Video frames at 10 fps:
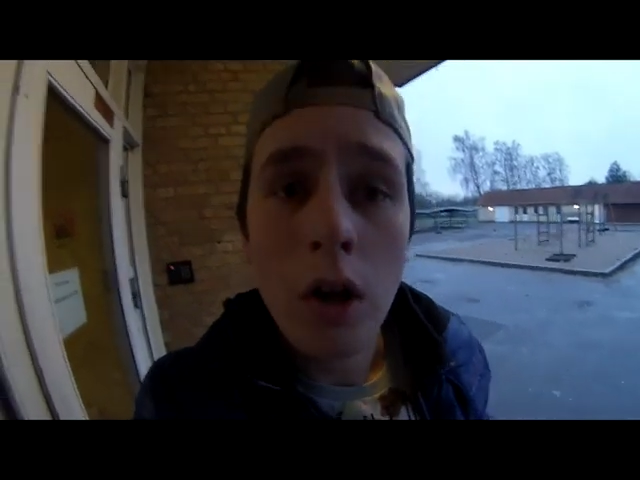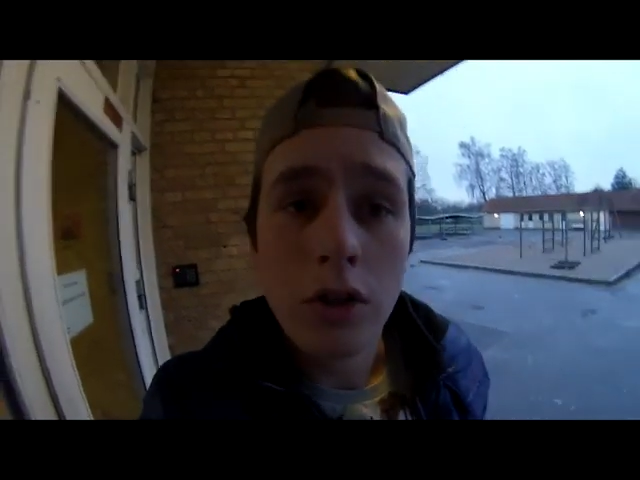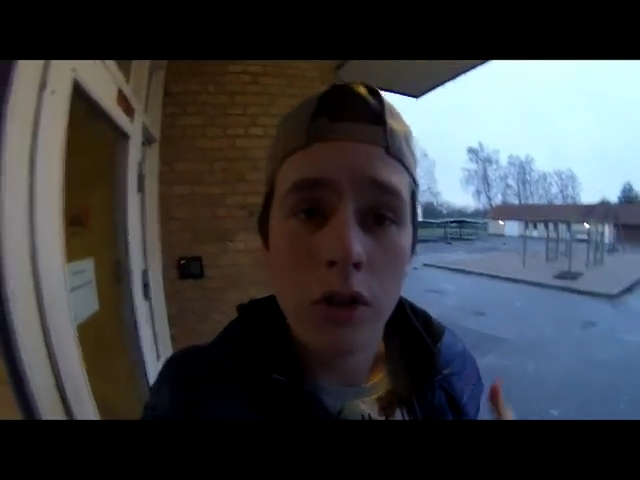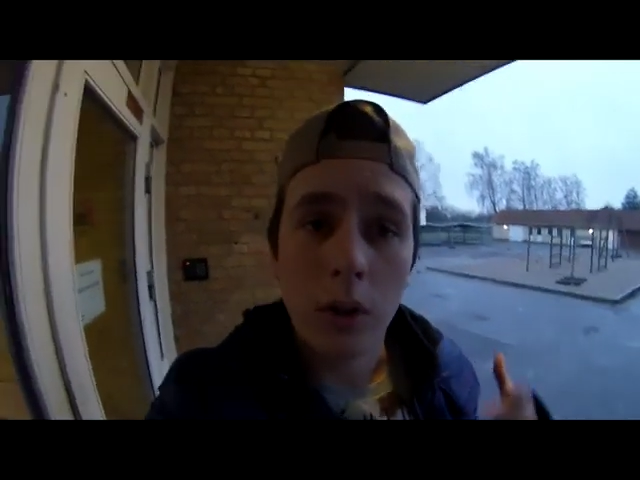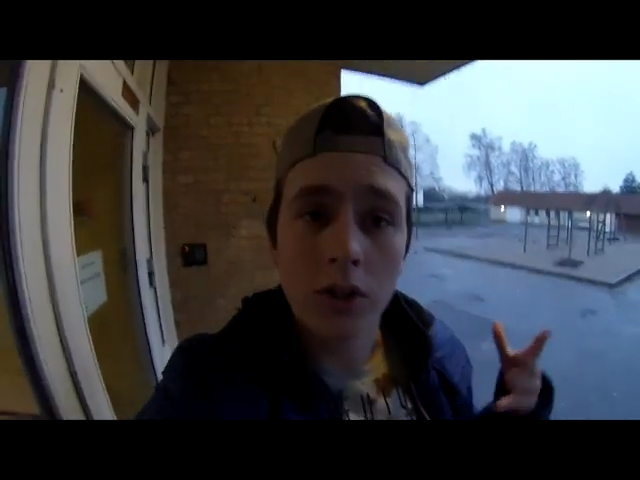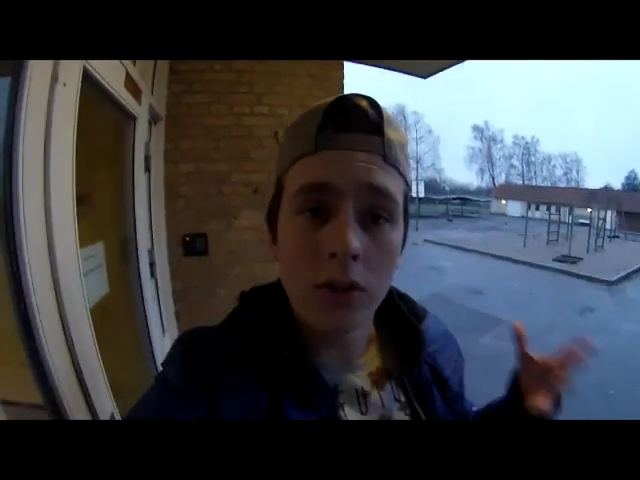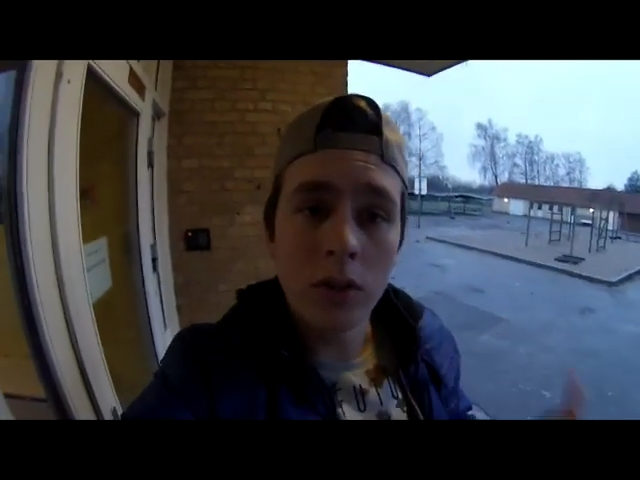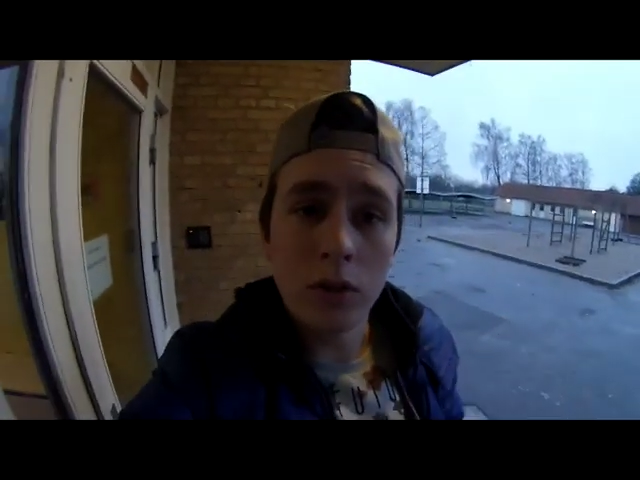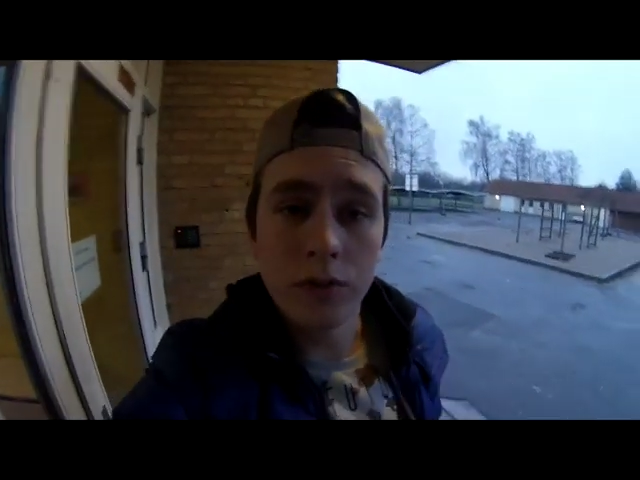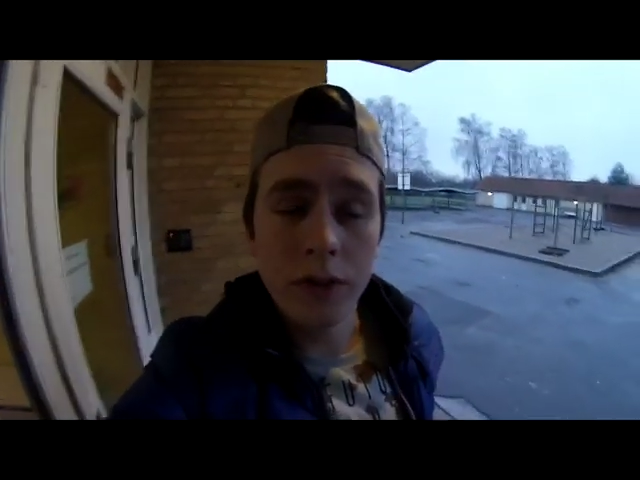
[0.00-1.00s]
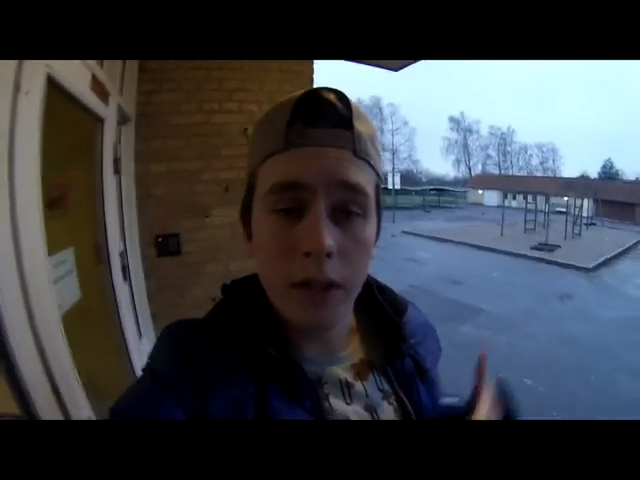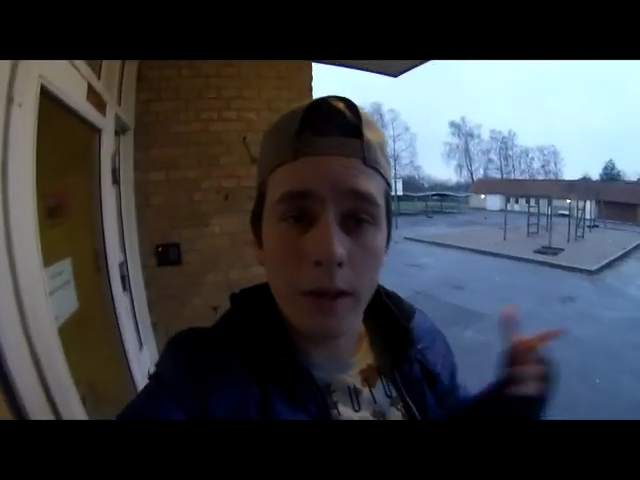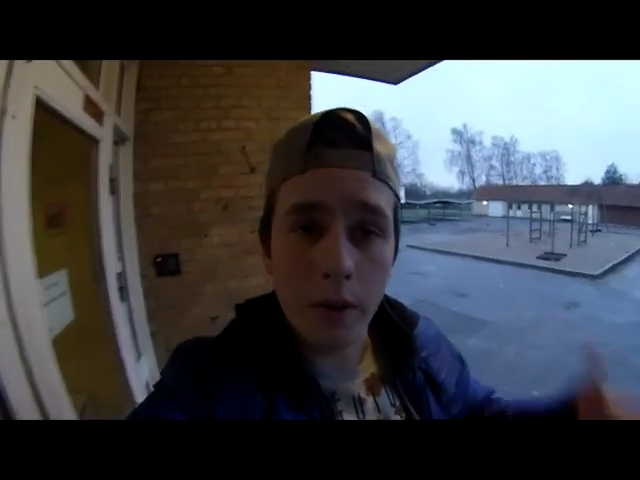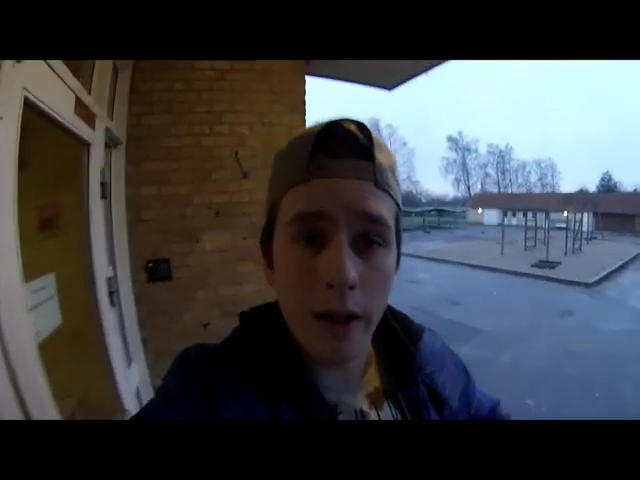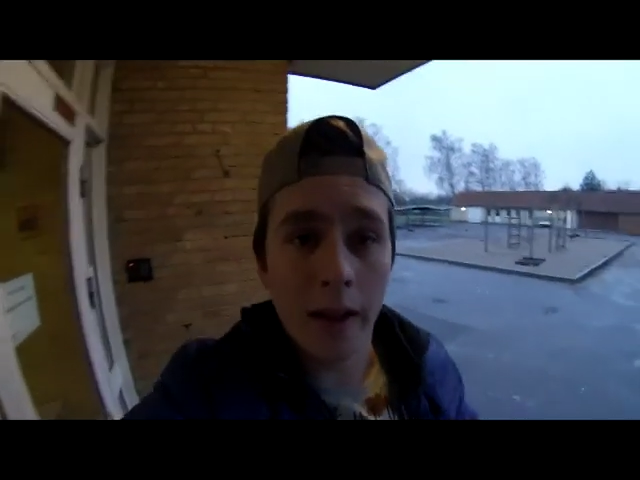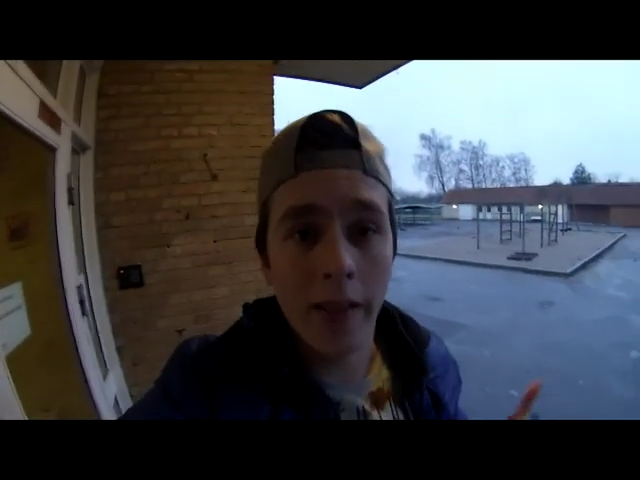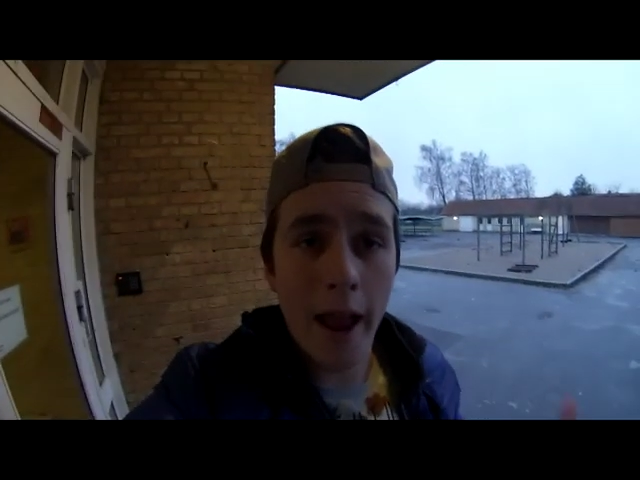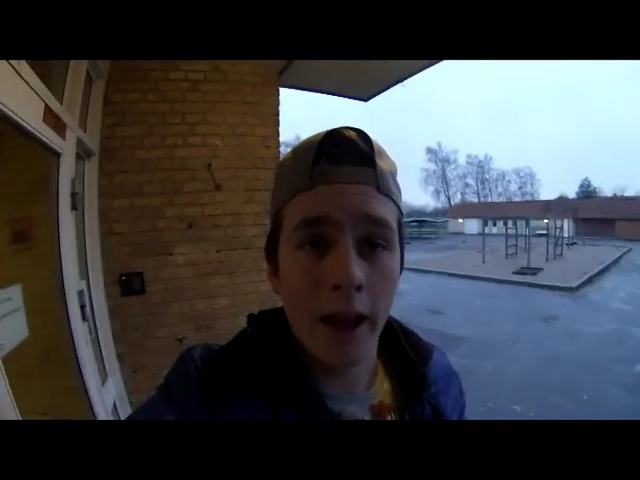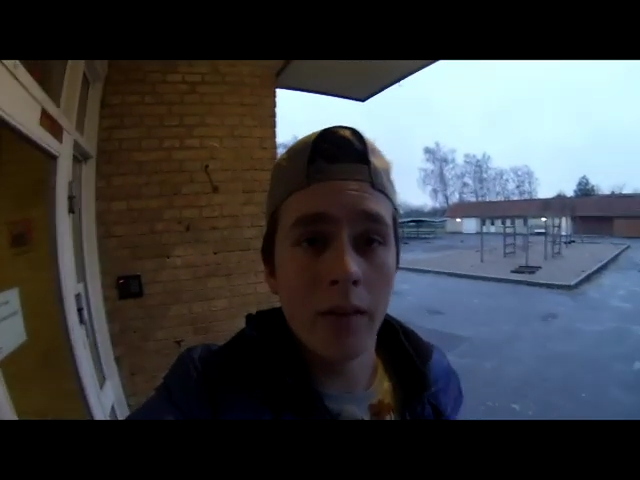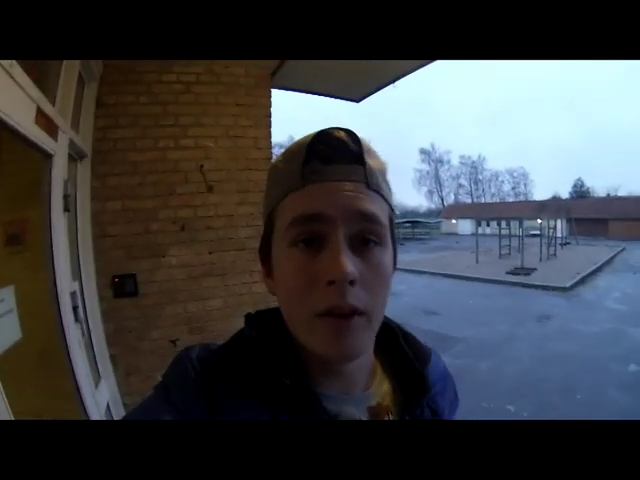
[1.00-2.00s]
So as soon as you feel like you're getting the
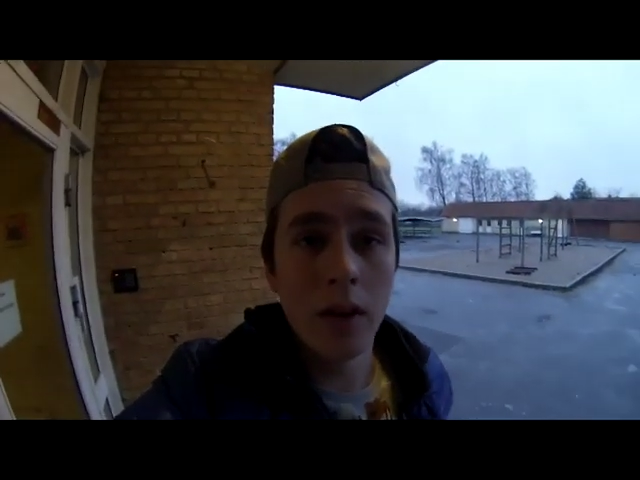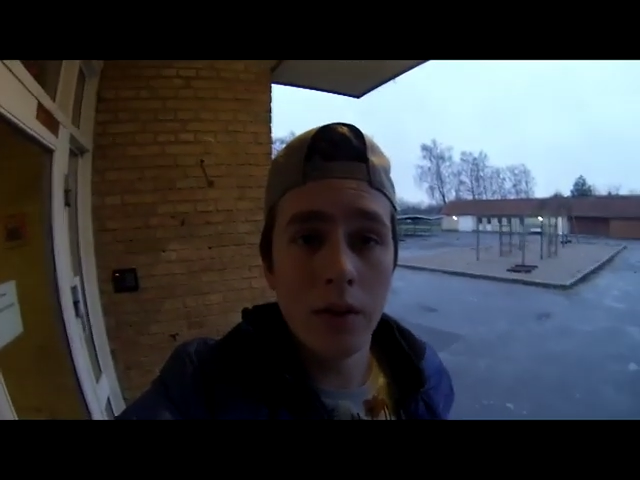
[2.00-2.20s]
hang of it,